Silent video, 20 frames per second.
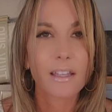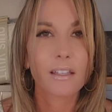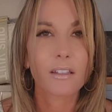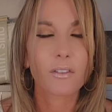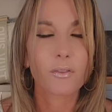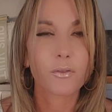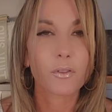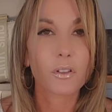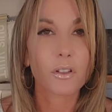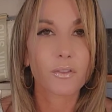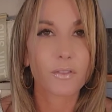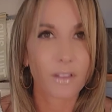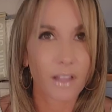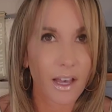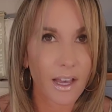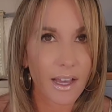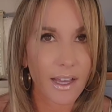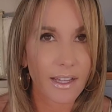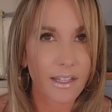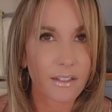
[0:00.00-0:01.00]
He's full of
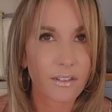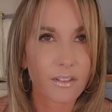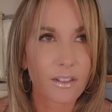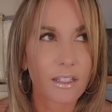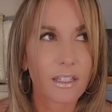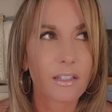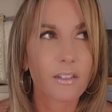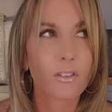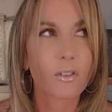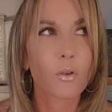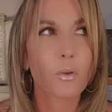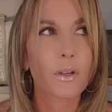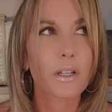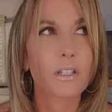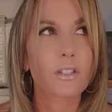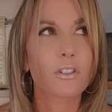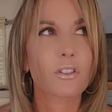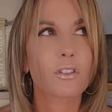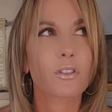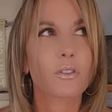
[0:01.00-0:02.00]
lies, and he's
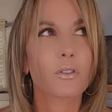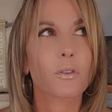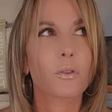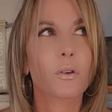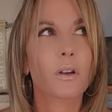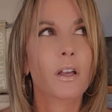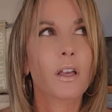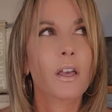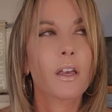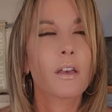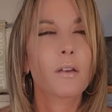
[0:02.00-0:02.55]
going to